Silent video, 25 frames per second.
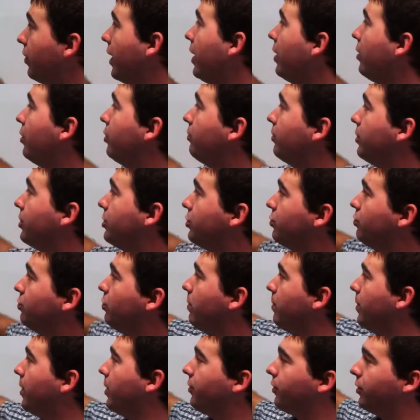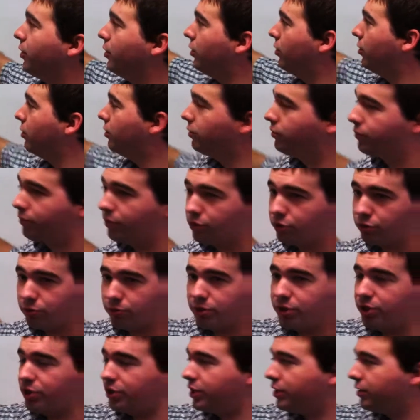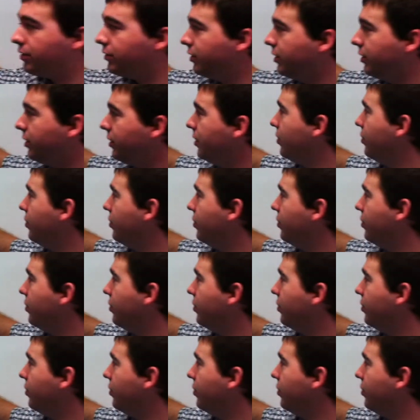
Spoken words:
or how you want to swap out the whole virtual machine.